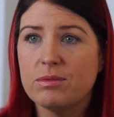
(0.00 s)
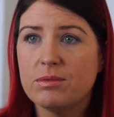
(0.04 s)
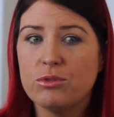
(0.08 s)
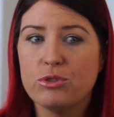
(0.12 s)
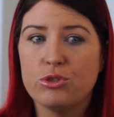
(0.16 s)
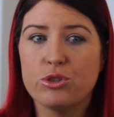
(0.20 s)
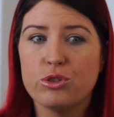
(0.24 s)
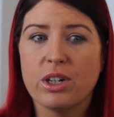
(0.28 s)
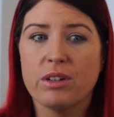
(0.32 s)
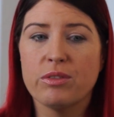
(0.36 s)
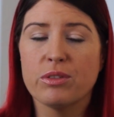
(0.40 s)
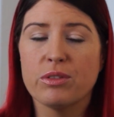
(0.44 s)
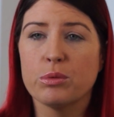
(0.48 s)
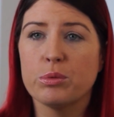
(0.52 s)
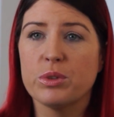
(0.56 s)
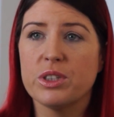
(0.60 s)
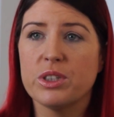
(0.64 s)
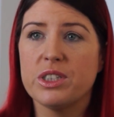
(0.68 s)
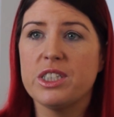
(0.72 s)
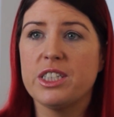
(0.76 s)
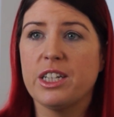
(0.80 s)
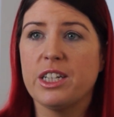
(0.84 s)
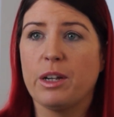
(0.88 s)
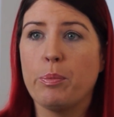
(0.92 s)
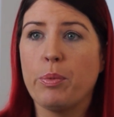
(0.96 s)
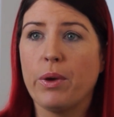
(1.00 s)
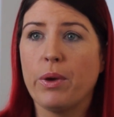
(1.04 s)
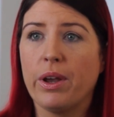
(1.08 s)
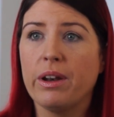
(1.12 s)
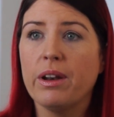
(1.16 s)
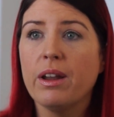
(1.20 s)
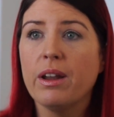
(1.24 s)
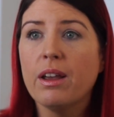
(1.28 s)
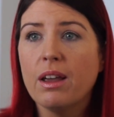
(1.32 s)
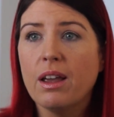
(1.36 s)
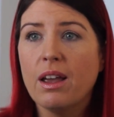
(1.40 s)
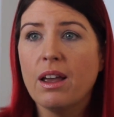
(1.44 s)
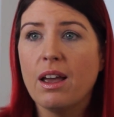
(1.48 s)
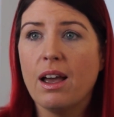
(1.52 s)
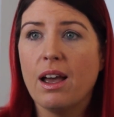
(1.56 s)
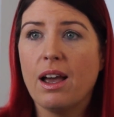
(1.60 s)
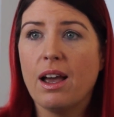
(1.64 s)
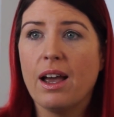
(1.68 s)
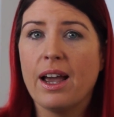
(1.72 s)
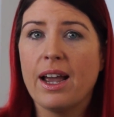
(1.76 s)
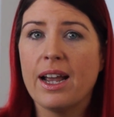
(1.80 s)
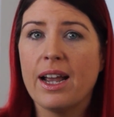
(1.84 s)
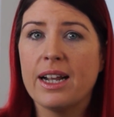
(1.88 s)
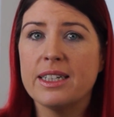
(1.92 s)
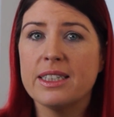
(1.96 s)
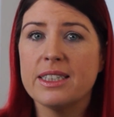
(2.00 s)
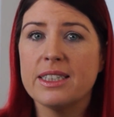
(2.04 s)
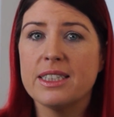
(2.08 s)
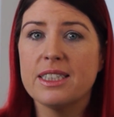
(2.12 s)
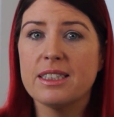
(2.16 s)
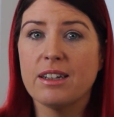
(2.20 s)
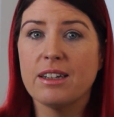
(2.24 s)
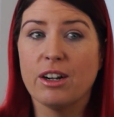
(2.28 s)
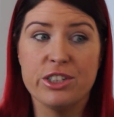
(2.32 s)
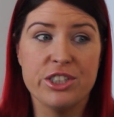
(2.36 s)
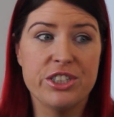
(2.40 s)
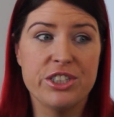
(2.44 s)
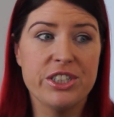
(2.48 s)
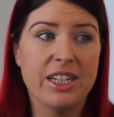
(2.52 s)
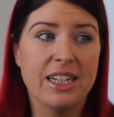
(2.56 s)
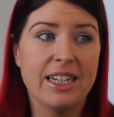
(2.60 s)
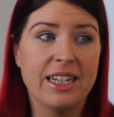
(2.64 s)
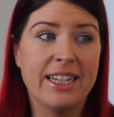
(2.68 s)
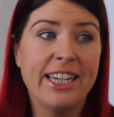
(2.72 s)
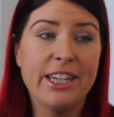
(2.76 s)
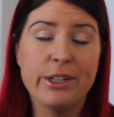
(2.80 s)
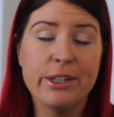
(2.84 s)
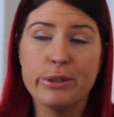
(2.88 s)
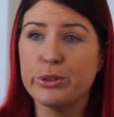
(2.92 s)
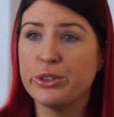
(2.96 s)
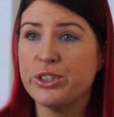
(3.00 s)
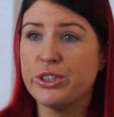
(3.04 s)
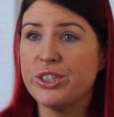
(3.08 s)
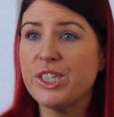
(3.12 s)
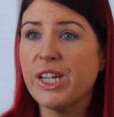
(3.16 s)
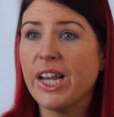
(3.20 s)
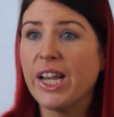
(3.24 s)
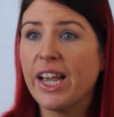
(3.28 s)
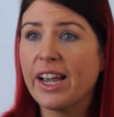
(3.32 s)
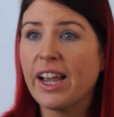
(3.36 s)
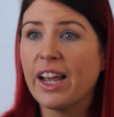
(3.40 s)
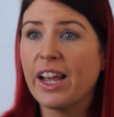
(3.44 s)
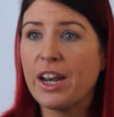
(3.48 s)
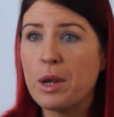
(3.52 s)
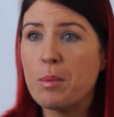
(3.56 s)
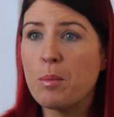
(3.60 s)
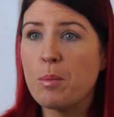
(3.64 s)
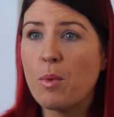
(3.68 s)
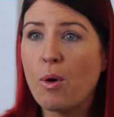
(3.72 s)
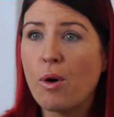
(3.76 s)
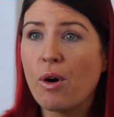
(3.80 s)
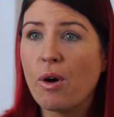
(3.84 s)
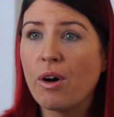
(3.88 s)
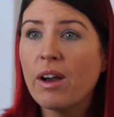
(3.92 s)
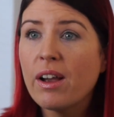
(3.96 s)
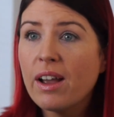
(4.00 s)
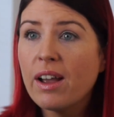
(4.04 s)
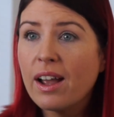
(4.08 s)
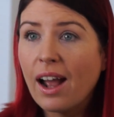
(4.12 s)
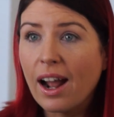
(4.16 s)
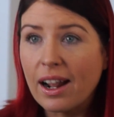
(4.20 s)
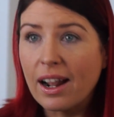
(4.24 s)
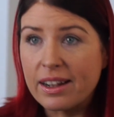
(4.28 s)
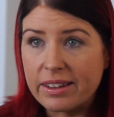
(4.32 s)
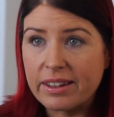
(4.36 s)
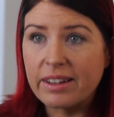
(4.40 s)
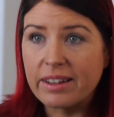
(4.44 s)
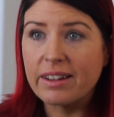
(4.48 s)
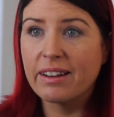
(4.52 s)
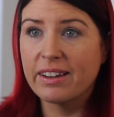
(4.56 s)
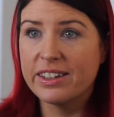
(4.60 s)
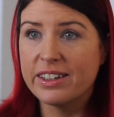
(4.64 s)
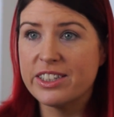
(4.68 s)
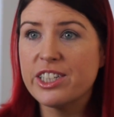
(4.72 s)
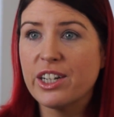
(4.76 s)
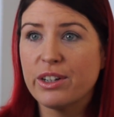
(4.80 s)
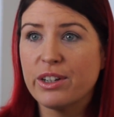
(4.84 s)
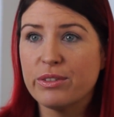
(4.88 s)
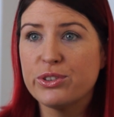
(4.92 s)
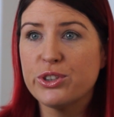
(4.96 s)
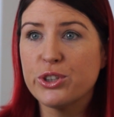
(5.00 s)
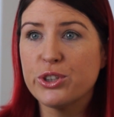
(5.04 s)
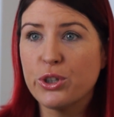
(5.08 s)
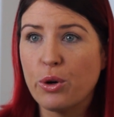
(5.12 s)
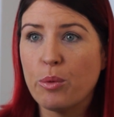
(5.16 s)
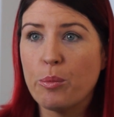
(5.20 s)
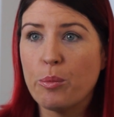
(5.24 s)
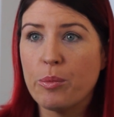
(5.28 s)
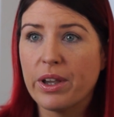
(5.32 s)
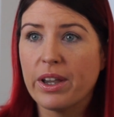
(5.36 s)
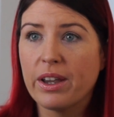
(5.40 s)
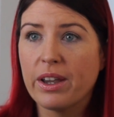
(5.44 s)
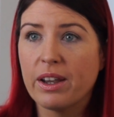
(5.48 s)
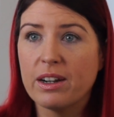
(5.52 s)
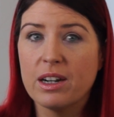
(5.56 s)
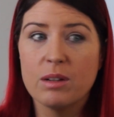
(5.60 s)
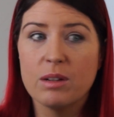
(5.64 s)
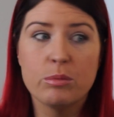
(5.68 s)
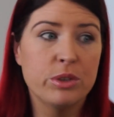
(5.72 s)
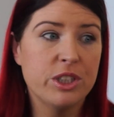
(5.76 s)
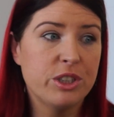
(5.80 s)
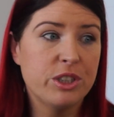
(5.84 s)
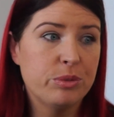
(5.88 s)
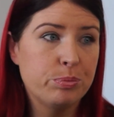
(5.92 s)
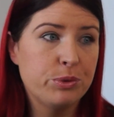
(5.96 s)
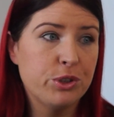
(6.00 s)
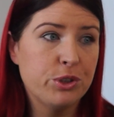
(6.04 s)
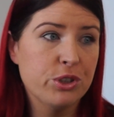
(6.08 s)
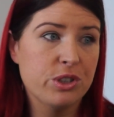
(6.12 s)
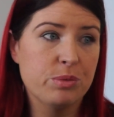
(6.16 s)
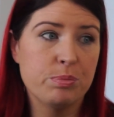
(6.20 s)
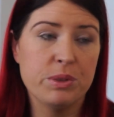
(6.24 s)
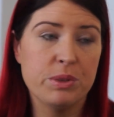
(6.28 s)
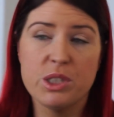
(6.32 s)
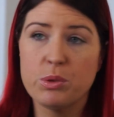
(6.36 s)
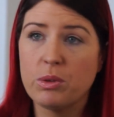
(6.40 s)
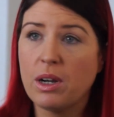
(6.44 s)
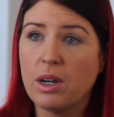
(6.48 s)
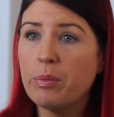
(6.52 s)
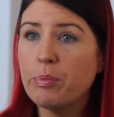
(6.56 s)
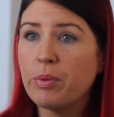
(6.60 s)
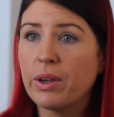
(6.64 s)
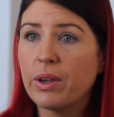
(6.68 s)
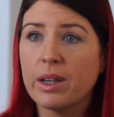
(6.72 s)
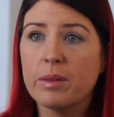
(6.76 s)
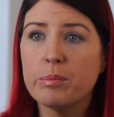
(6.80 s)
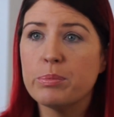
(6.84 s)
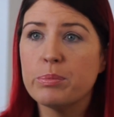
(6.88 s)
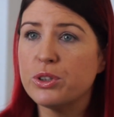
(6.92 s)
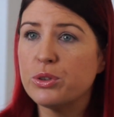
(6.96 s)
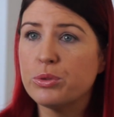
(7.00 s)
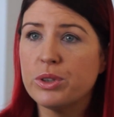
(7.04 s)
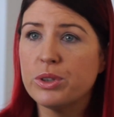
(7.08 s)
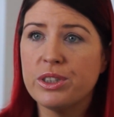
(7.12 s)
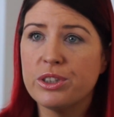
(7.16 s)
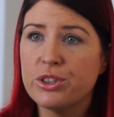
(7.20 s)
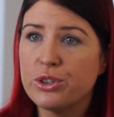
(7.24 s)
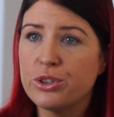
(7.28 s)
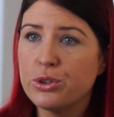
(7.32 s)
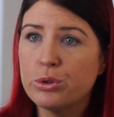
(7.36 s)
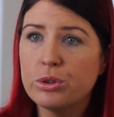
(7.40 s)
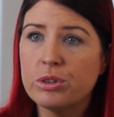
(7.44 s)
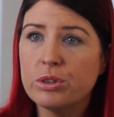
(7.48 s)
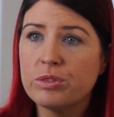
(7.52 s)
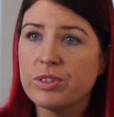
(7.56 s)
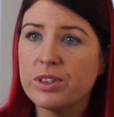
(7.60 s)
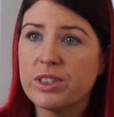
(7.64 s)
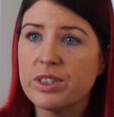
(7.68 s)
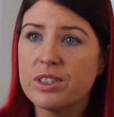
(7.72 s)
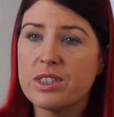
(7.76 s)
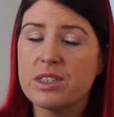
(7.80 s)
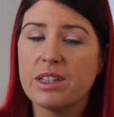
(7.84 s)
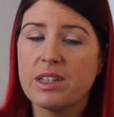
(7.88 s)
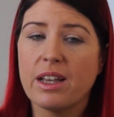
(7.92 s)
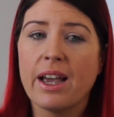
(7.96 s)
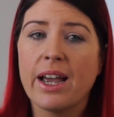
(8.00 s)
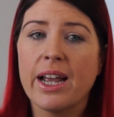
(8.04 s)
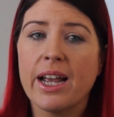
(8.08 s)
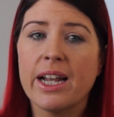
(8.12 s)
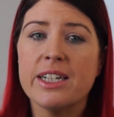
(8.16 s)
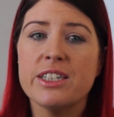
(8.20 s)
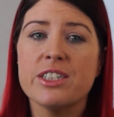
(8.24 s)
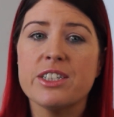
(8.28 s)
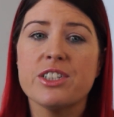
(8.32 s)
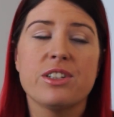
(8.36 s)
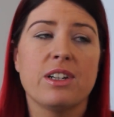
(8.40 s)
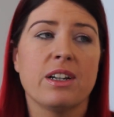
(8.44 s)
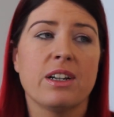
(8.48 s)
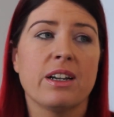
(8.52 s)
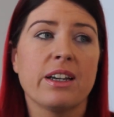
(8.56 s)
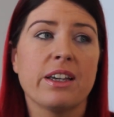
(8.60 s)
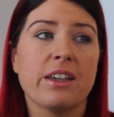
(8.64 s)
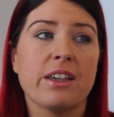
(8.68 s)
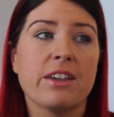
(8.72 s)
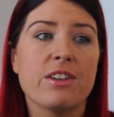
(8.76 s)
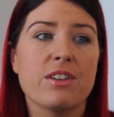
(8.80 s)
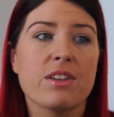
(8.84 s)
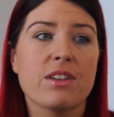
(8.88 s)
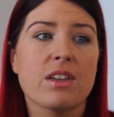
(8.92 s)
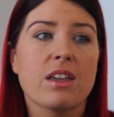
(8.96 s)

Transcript: Trevor would step in, and until he couldn't take any more, and then I'd have to come again, and we'd just be swapping between the two of us, and like,